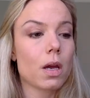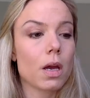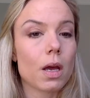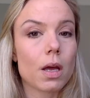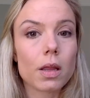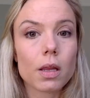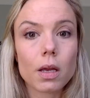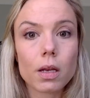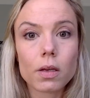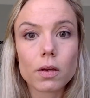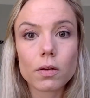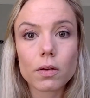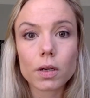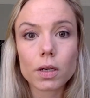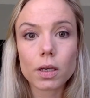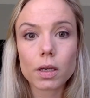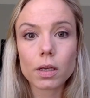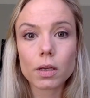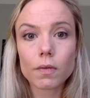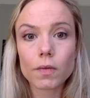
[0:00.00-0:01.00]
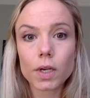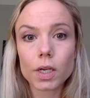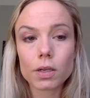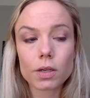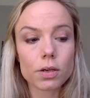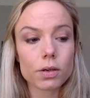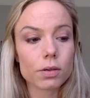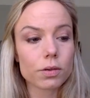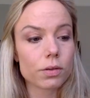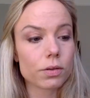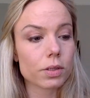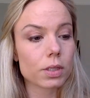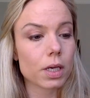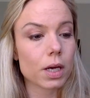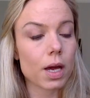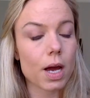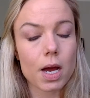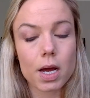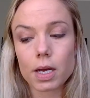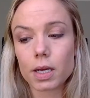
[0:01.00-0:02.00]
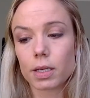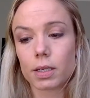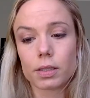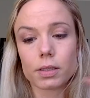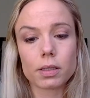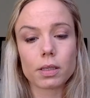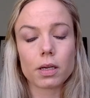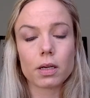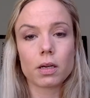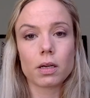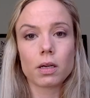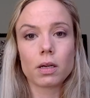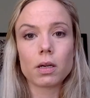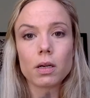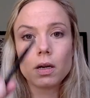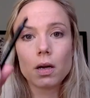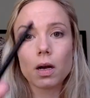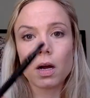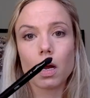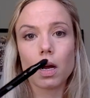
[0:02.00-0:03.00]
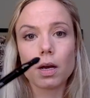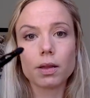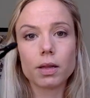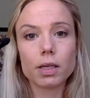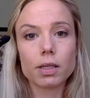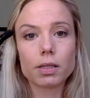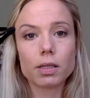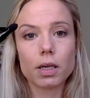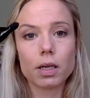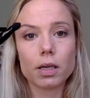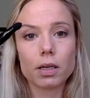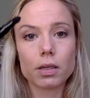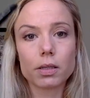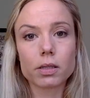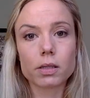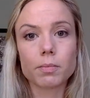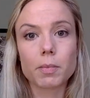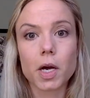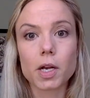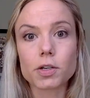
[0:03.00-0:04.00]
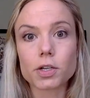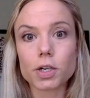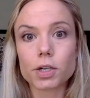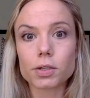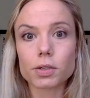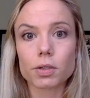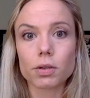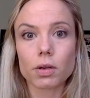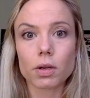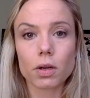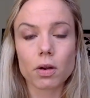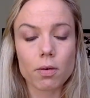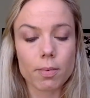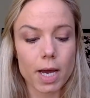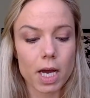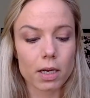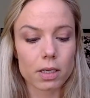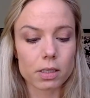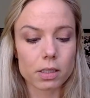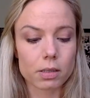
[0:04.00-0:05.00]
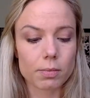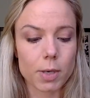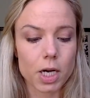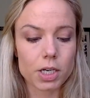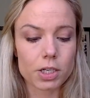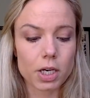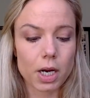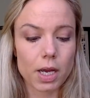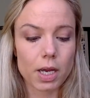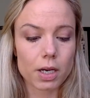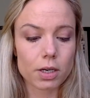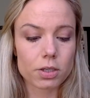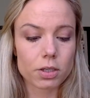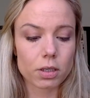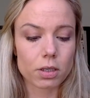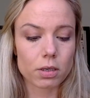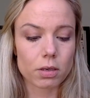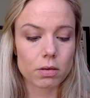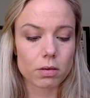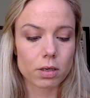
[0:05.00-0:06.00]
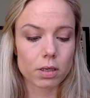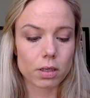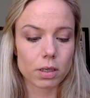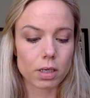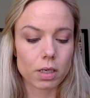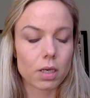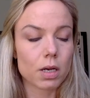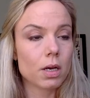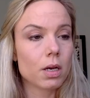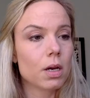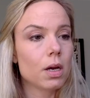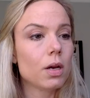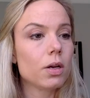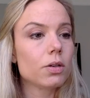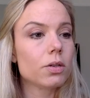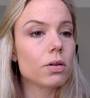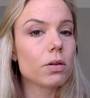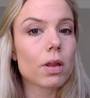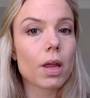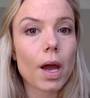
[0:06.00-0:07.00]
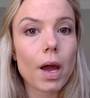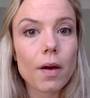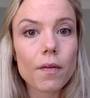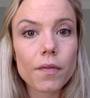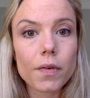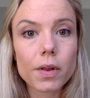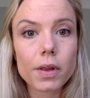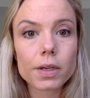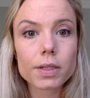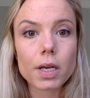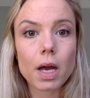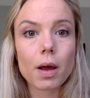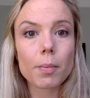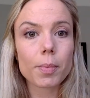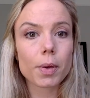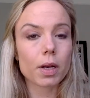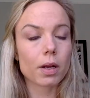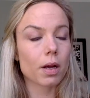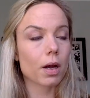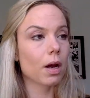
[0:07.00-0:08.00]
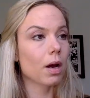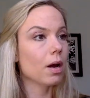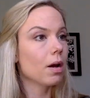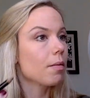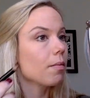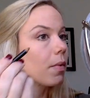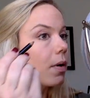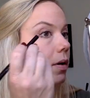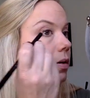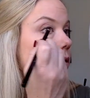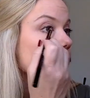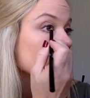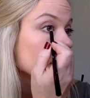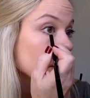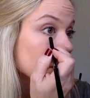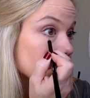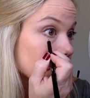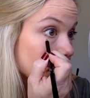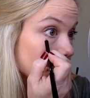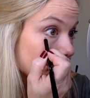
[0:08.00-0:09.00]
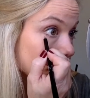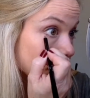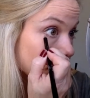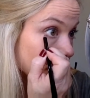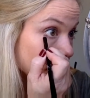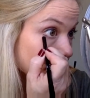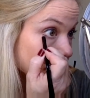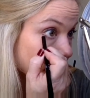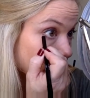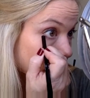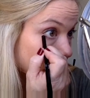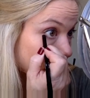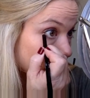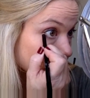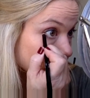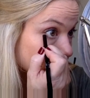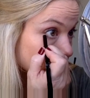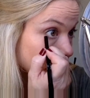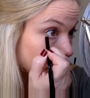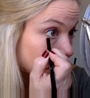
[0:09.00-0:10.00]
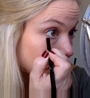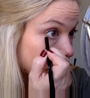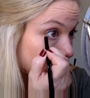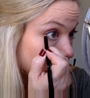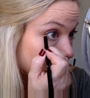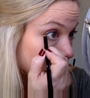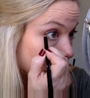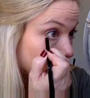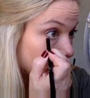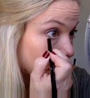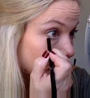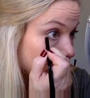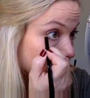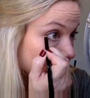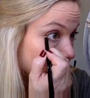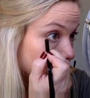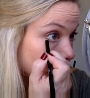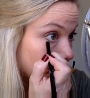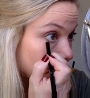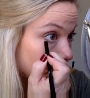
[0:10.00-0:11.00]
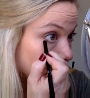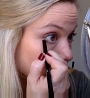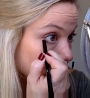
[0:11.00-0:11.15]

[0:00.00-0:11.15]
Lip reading: And then you can even use, it has on this end a smudger, so you can go back and smudge. I actually don't really do that for the top, but sometimes I do for the bottom. So then